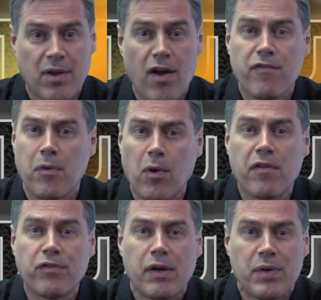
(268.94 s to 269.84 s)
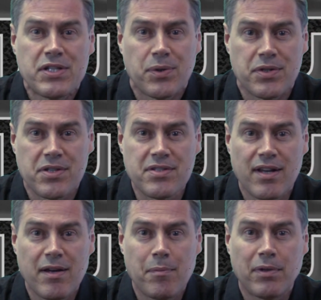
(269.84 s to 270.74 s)
For more free resources,
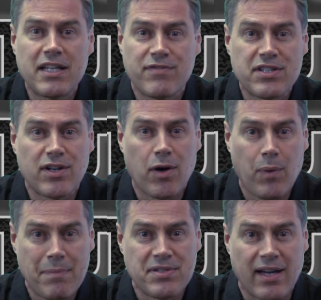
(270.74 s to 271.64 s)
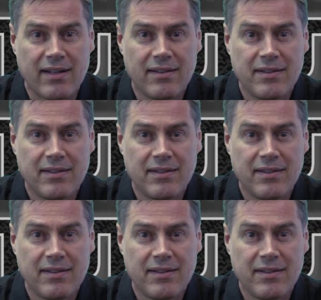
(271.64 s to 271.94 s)
please visit our website,